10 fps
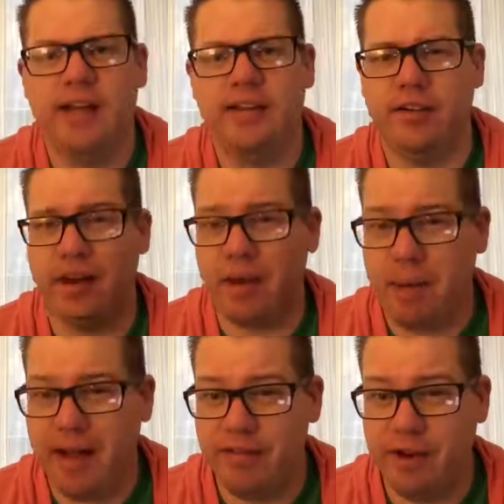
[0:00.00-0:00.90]
So in
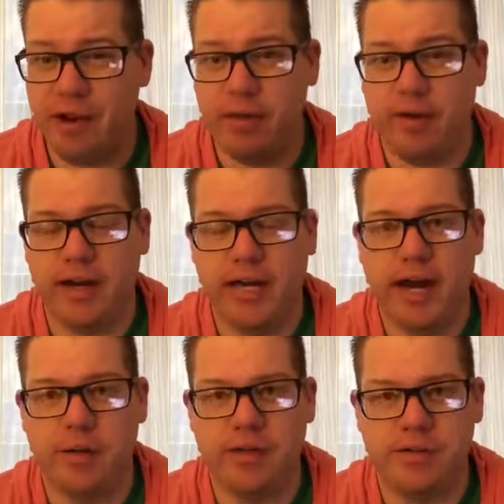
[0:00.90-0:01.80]
my environment right
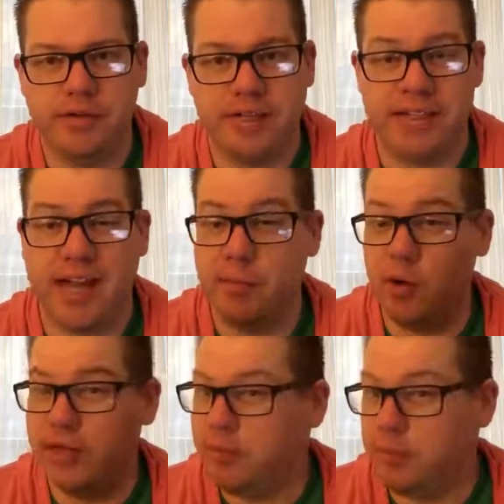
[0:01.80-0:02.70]
now, we use like
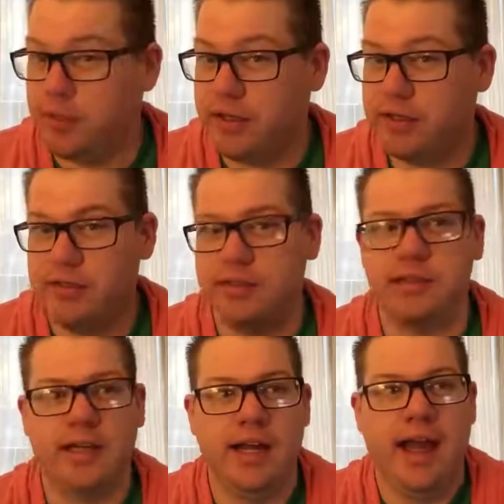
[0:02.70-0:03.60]
Dymo label printers,